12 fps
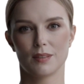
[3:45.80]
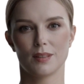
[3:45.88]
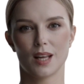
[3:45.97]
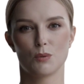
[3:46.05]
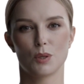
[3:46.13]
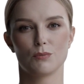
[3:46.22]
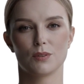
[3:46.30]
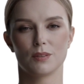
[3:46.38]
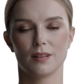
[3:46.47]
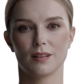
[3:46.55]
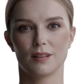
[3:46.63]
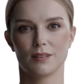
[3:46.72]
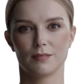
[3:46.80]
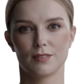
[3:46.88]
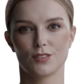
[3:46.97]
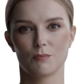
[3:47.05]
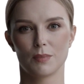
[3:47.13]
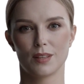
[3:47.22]
However,
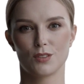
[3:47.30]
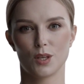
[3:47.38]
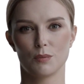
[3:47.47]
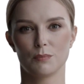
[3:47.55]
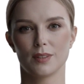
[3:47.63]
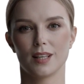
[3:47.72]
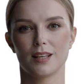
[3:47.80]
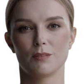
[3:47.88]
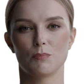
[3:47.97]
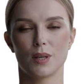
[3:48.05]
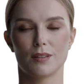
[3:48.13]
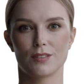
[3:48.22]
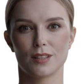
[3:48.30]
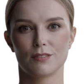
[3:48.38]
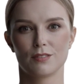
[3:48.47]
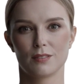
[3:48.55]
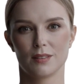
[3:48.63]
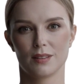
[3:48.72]
this can be a complicated
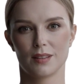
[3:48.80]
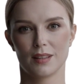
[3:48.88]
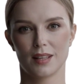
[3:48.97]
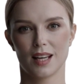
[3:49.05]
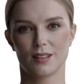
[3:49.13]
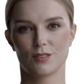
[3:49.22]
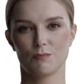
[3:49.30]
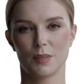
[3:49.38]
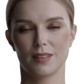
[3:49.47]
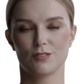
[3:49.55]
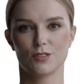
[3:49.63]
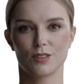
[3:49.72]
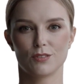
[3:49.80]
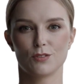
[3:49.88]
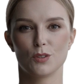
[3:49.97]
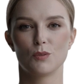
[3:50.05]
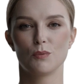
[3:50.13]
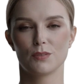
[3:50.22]
process, and it's best to
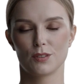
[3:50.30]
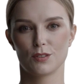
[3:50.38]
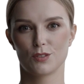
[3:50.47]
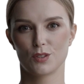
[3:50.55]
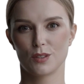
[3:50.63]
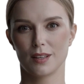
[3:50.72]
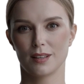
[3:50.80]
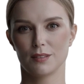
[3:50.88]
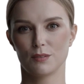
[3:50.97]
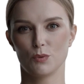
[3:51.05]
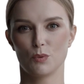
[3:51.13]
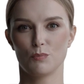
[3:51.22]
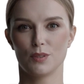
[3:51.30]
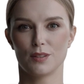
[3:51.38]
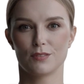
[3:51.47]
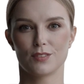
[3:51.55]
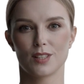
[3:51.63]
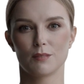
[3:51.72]
consult with an attorney or
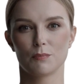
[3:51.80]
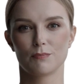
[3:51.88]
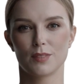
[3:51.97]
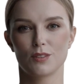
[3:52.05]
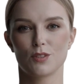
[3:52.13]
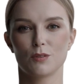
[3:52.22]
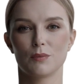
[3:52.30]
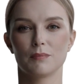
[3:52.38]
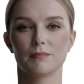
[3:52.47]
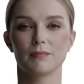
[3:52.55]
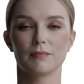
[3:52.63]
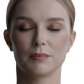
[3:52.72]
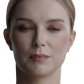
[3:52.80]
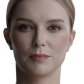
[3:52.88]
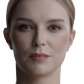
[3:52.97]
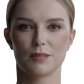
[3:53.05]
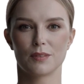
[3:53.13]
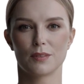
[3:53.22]
real estate professional.
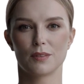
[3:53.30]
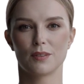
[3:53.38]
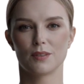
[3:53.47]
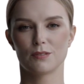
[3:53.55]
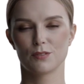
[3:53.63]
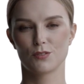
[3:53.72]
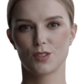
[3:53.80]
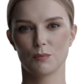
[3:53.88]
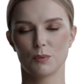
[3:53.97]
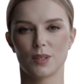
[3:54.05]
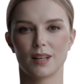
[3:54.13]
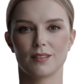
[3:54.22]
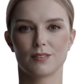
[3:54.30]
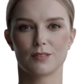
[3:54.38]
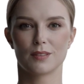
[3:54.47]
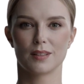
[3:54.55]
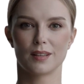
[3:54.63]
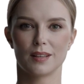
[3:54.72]
To summarize,
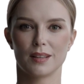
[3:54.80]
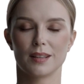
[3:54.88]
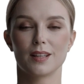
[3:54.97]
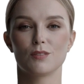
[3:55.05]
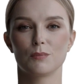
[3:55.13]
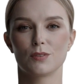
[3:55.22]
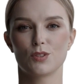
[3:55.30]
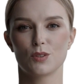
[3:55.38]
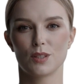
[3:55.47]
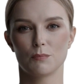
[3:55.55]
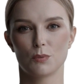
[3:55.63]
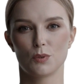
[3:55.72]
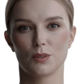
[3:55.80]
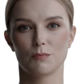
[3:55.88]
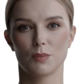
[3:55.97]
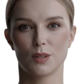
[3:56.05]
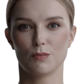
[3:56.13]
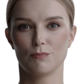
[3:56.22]
easements are an important
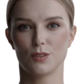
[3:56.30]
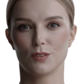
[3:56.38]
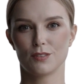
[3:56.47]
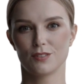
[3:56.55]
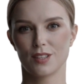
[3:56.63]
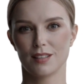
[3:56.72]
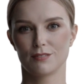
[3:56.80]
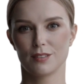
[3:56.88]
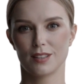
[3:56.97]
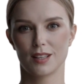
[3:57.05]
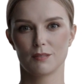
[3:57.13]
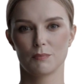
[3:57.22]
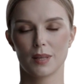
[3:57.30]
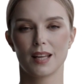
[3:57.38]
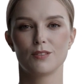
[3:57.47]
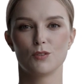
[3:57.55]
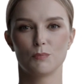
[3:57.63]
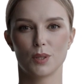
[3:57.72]
part of real estate that can
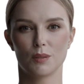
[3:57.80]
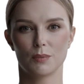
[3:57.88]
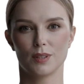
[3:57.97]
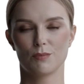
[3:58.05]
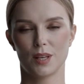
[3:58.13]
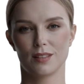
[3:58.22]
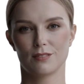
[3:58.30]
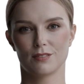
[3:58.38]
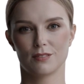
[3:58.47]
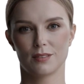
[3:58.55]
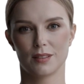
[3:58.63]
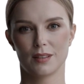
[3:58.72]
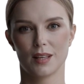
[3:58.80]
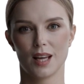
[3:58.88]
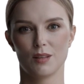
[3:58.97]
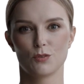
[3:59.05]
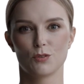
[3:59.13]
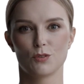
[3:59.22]
impact your property rights,
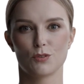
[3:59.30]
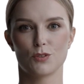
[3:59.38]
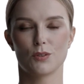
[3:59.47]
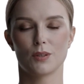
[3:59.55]
how you use your